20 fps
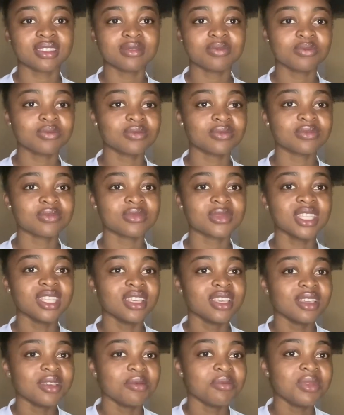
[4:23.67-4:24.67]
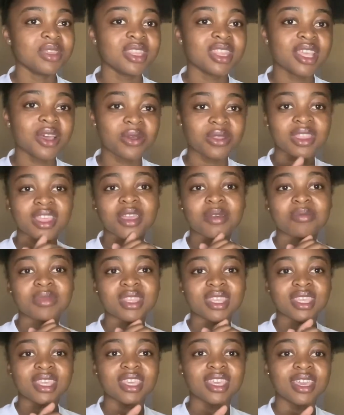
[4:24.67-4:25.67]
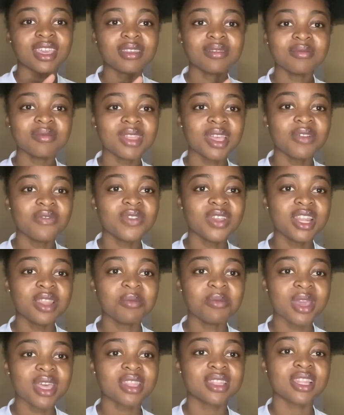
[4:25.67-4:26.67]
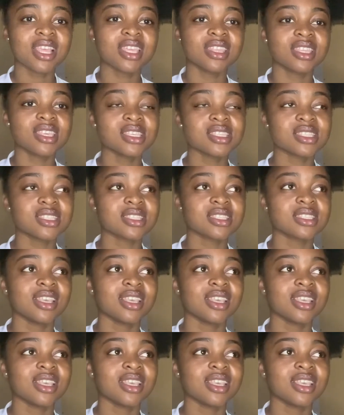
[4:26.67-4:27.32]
and me now there I'm thinking, I'm feeling math like this.